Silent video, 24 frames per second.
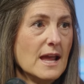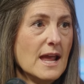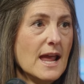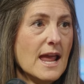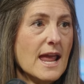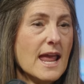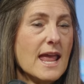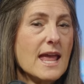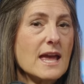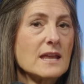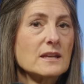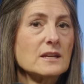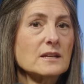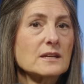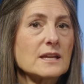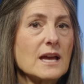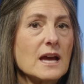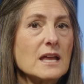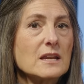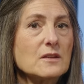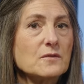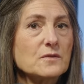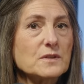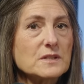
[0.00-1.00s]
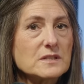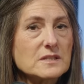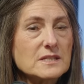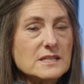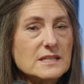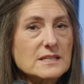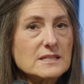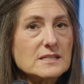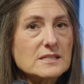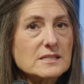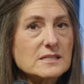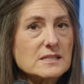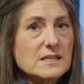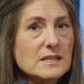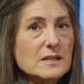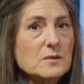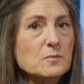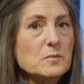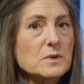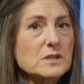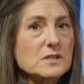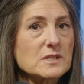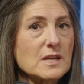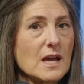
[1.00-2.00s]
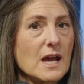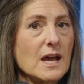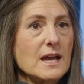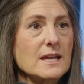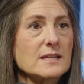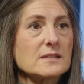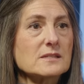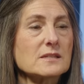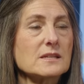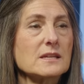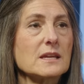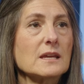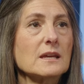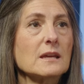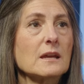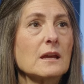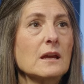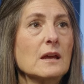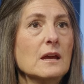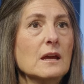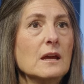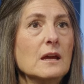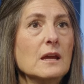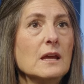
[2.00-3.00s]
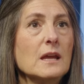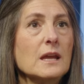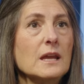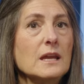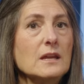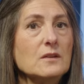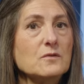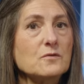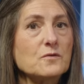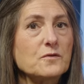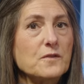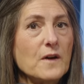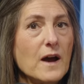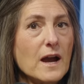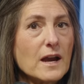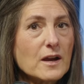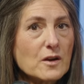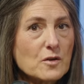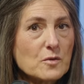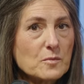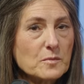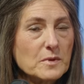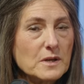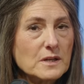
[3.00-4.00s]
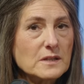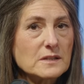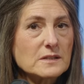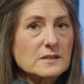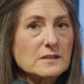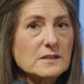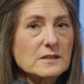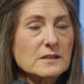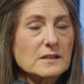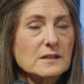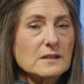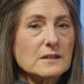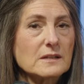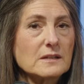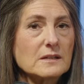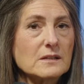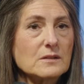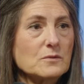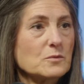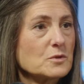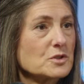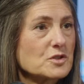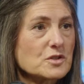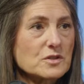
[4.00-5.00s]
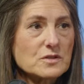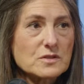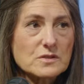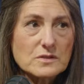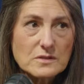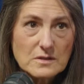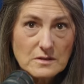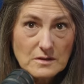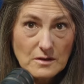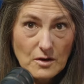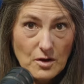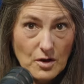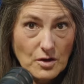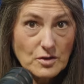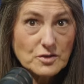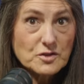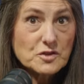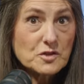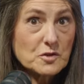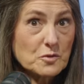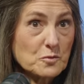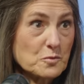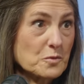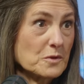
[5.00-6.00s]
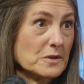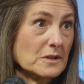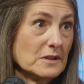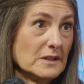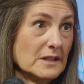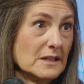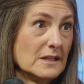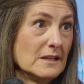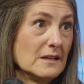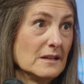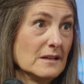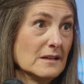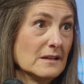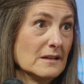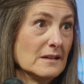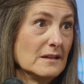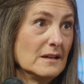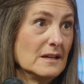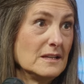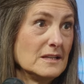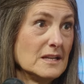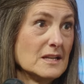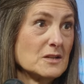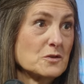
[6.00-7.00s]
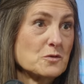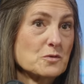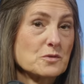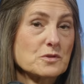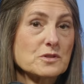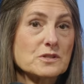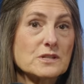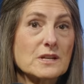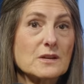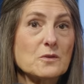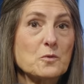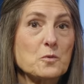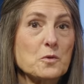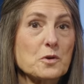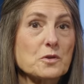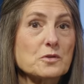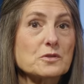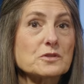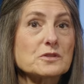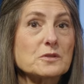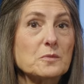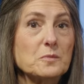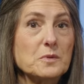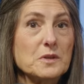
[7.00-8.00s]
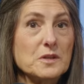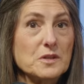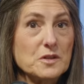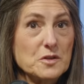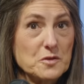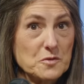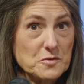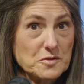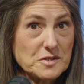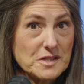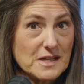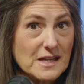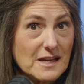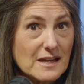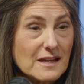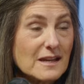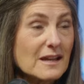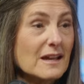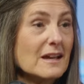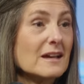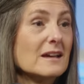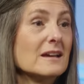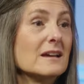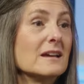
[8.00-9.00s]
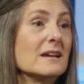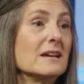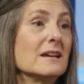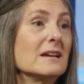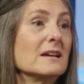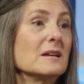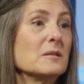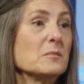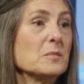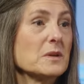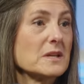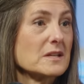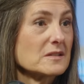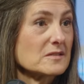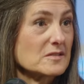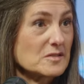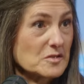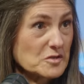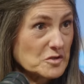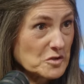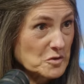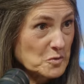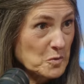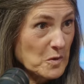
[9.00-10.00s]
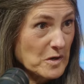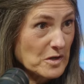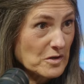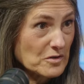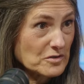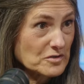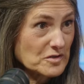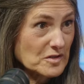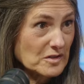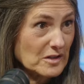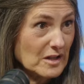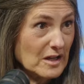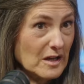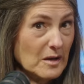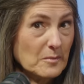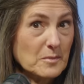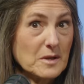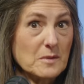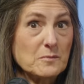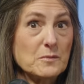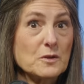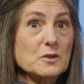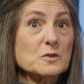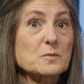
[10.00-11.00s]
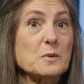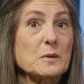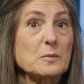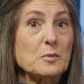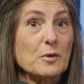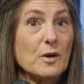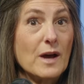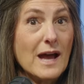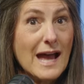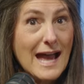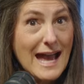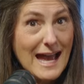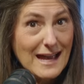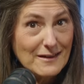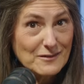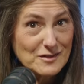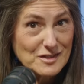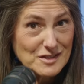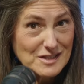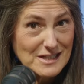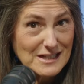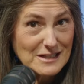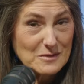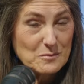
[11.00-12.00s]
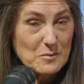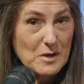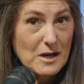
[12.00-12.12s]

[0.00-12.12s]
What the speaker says: and kind of a destigmatizing environment, which is also really an interesting word to be using because it's a swingers club and most people have stigma